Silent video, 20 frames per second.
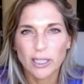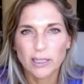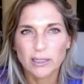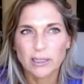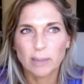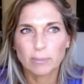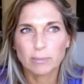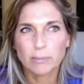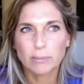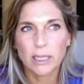
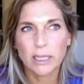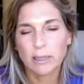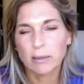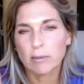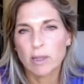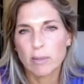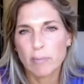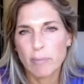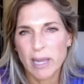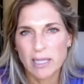except like
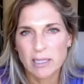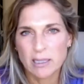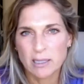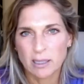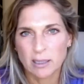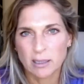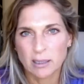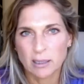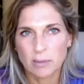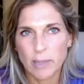the
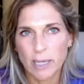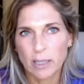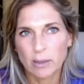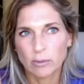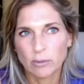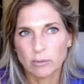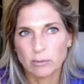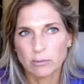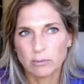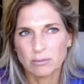basics
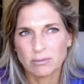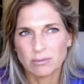about